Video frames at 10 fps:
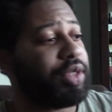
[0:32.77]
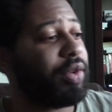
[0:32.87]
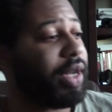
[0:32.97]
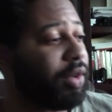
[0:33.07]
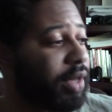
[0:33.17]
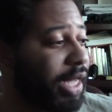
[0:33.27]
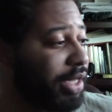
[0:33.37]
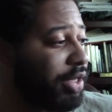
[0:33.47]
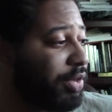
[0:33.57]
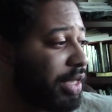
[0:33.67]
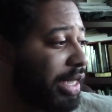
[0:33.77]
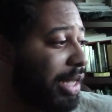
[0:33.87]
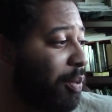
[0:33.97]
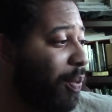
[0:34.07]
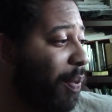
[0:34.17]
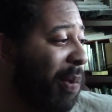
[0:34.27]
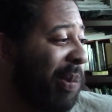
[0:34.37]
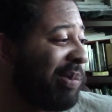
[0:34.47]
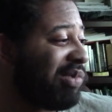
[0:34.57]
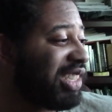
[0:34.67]
so I don't like using it.
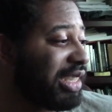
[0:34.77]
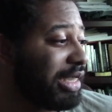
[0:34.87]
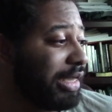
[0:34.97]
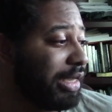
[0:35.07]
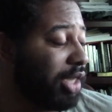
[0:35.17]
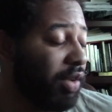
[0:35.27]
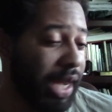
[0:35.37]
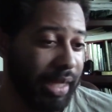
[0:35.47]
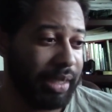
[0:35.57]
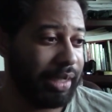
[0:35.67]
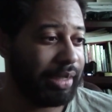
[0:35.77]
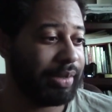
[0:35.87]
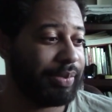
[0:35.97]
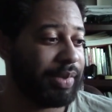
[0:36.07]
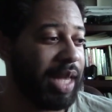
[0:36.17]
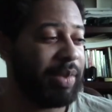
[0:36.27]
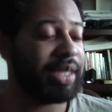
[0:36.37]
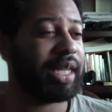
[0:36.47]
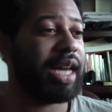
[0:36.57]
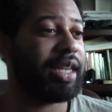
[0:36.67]
Alright, that
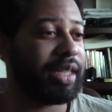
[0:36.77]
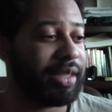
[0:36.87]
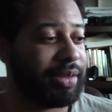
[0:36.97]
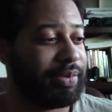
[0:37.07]
means I gotta